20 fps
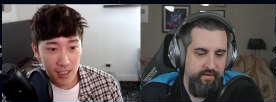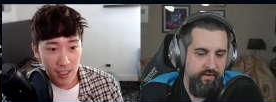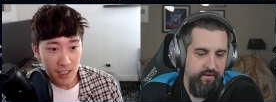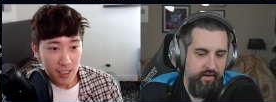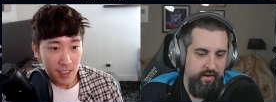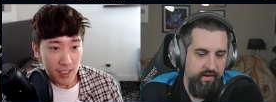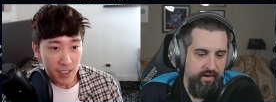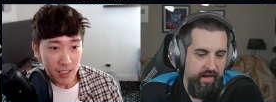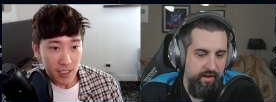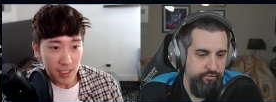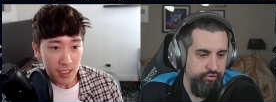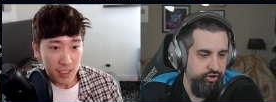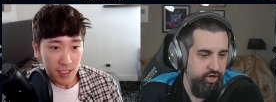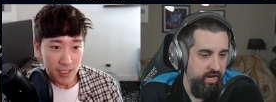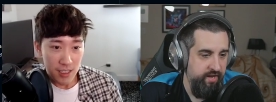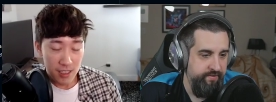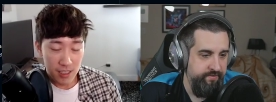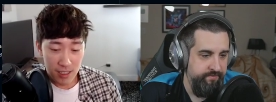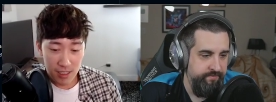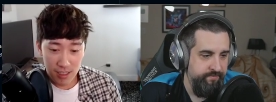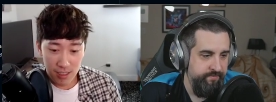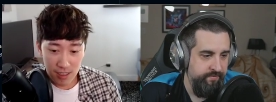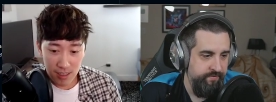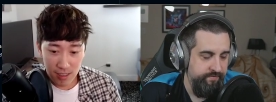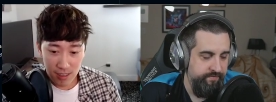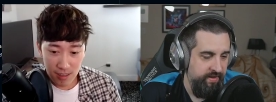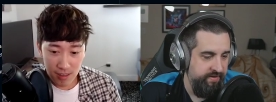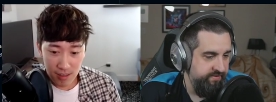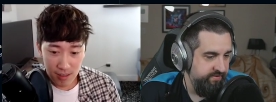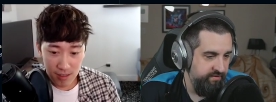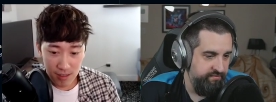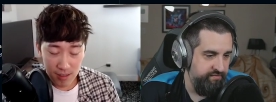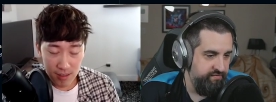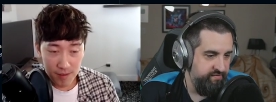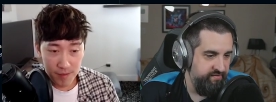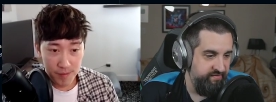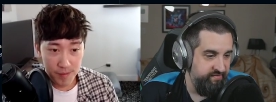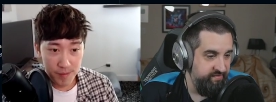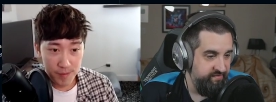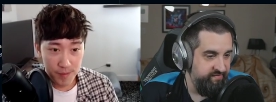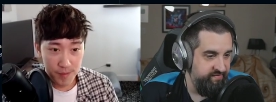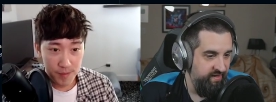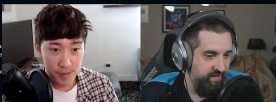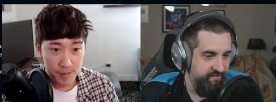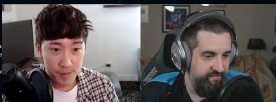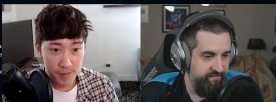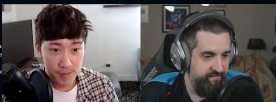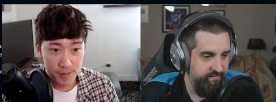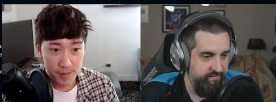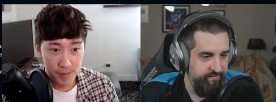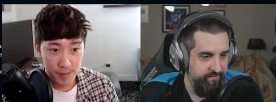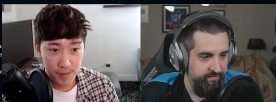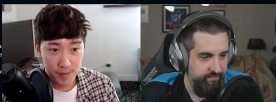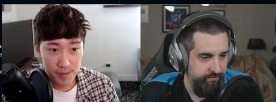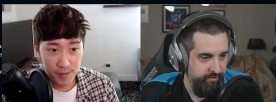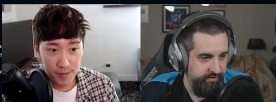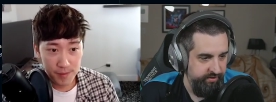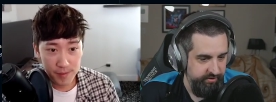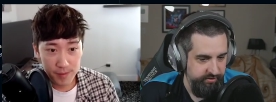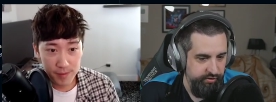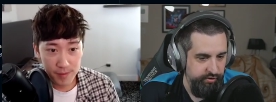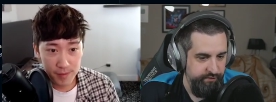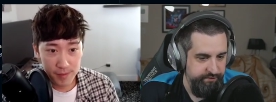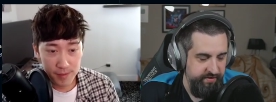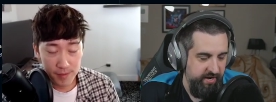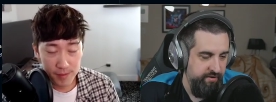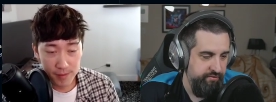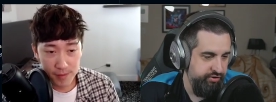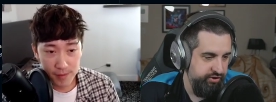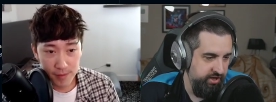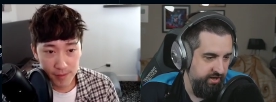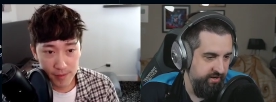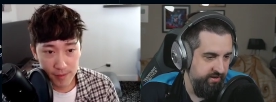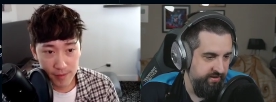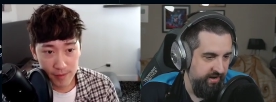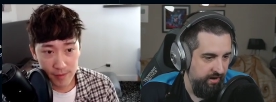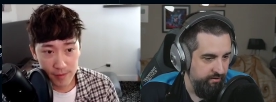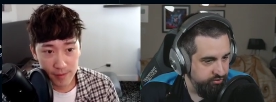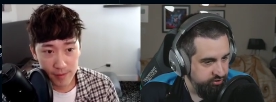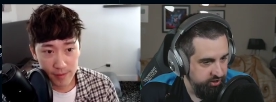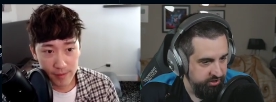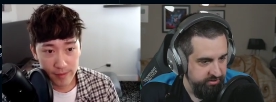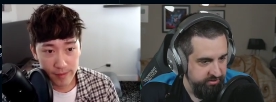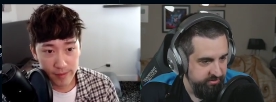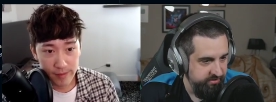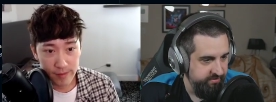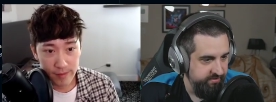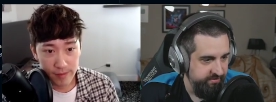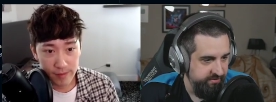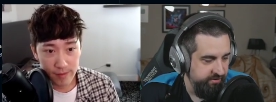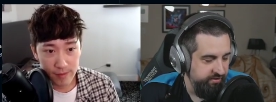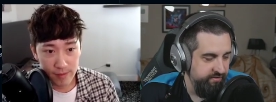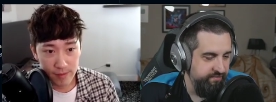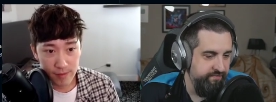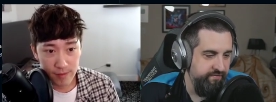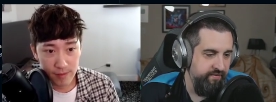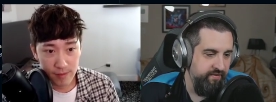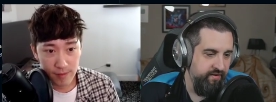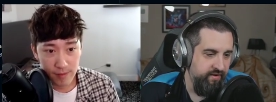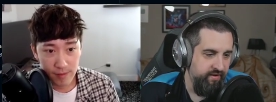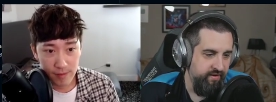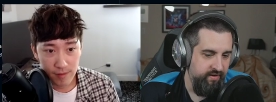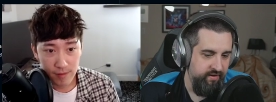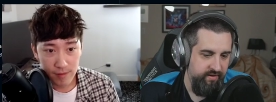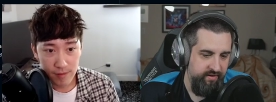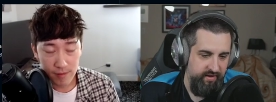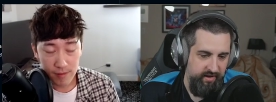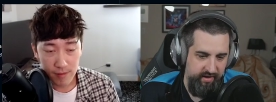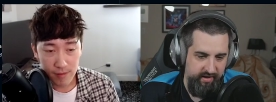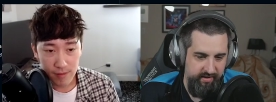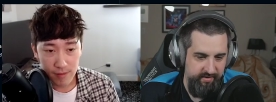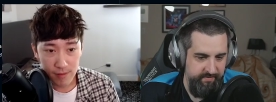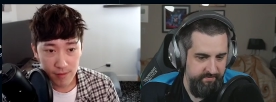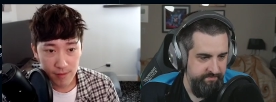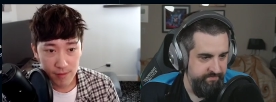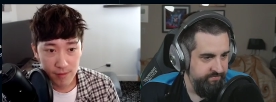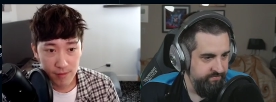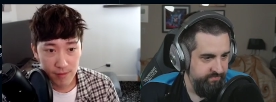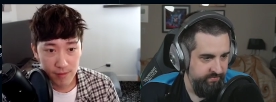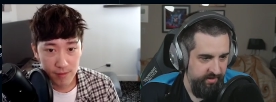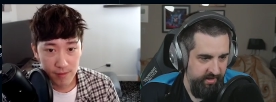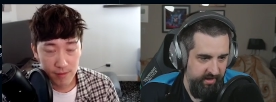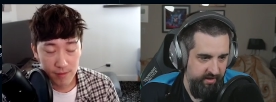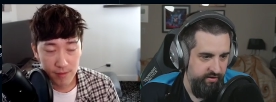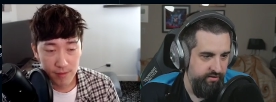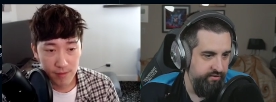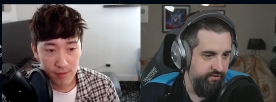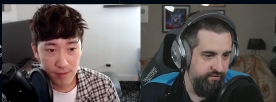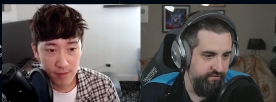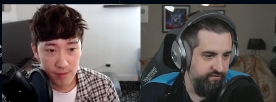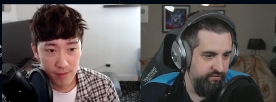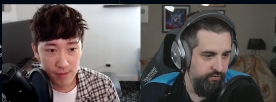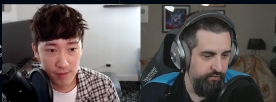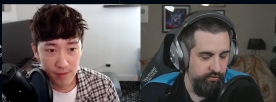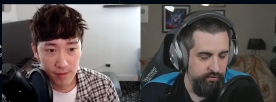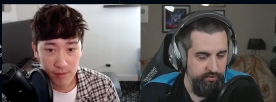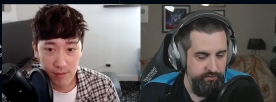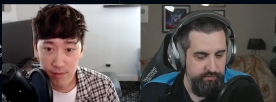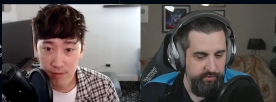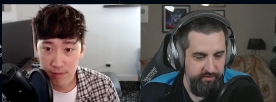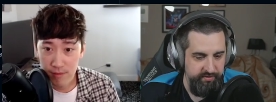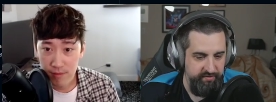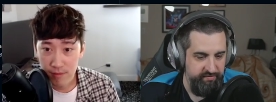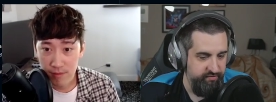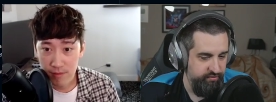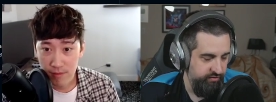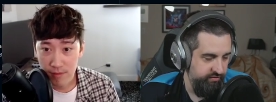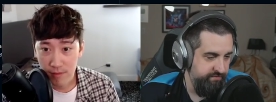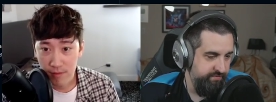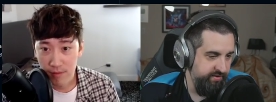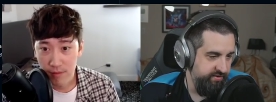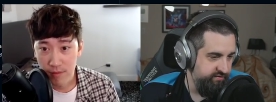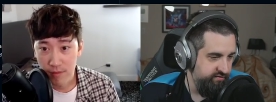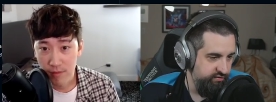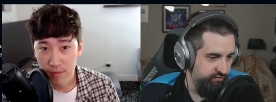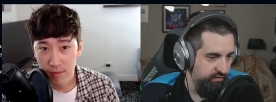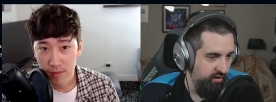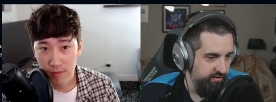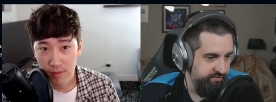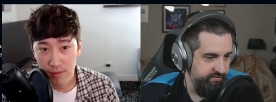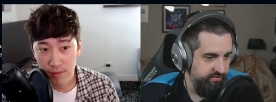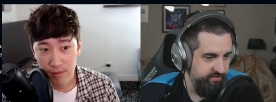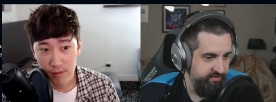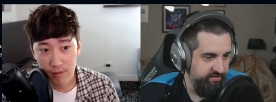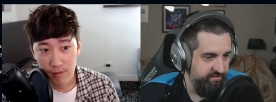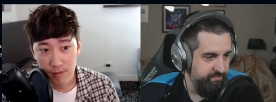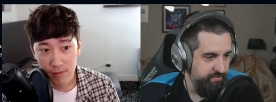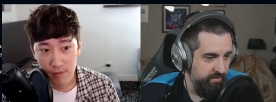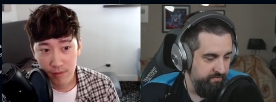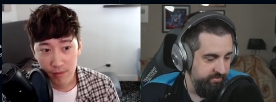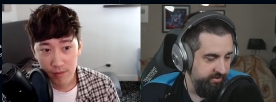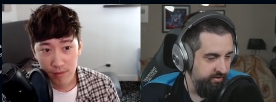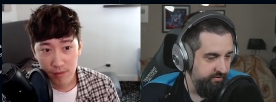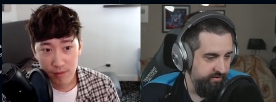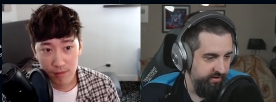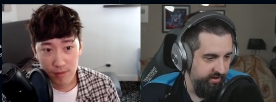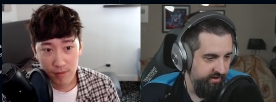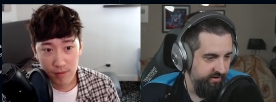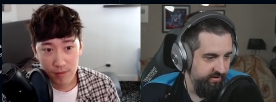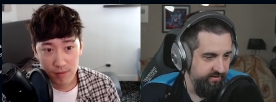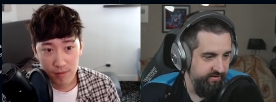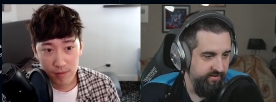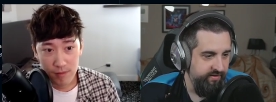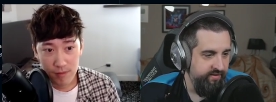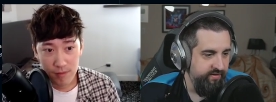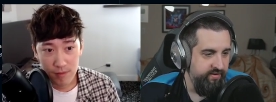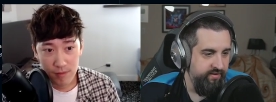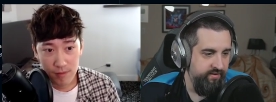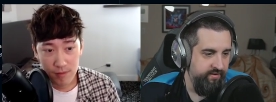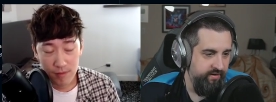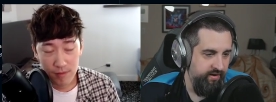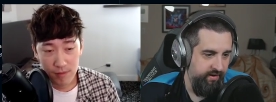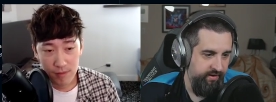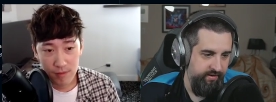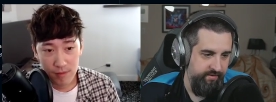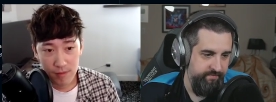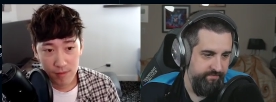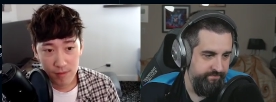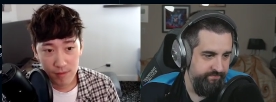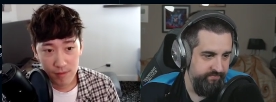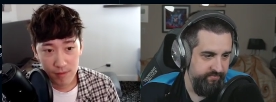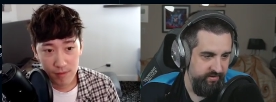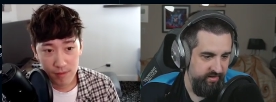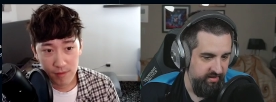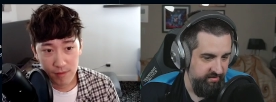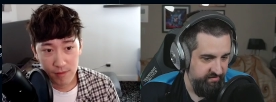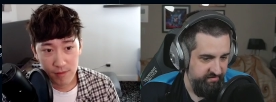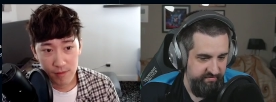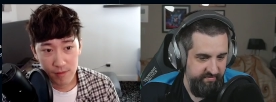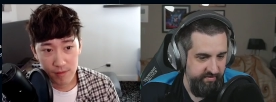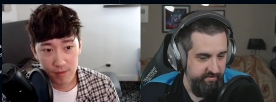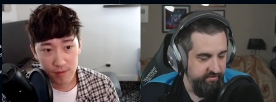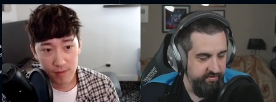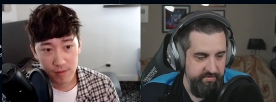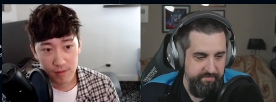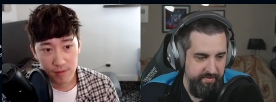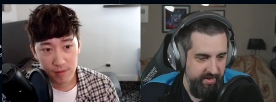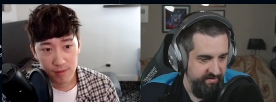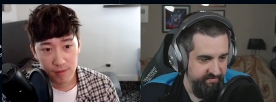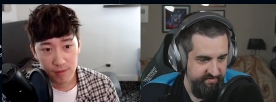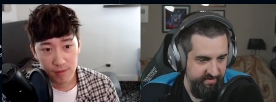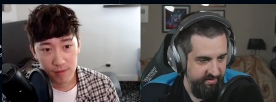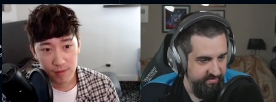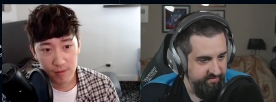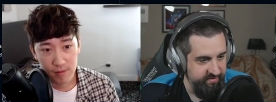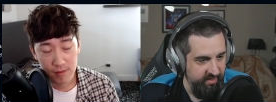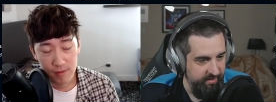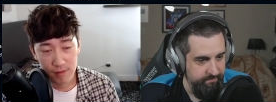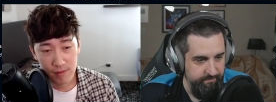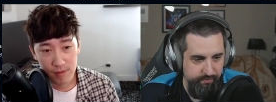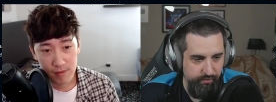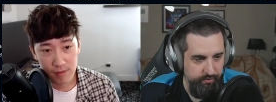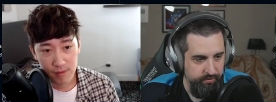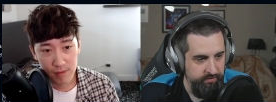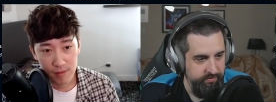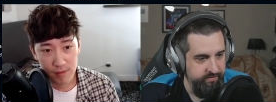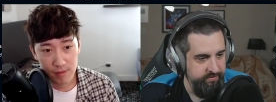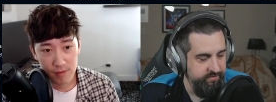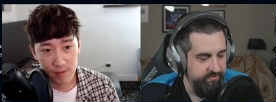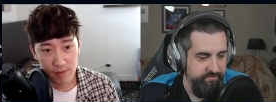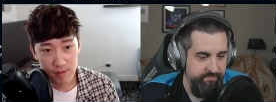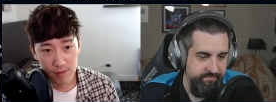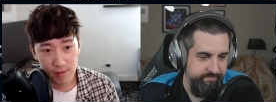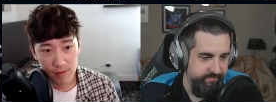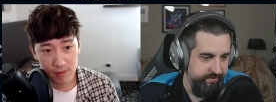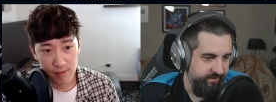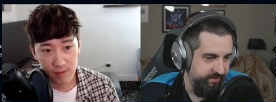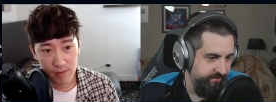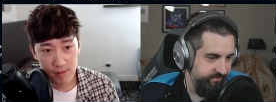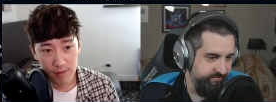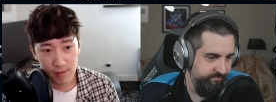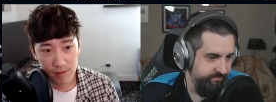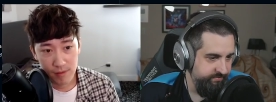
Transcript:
Speaker 1: Uh, Ao Shin, I think this was a success. It nerfed Ao Shin. Ao Shin needed a nerf. Um, hell, there's a world where this could have been 200 and he's probably okay. Um, he's still the best endgame board, but,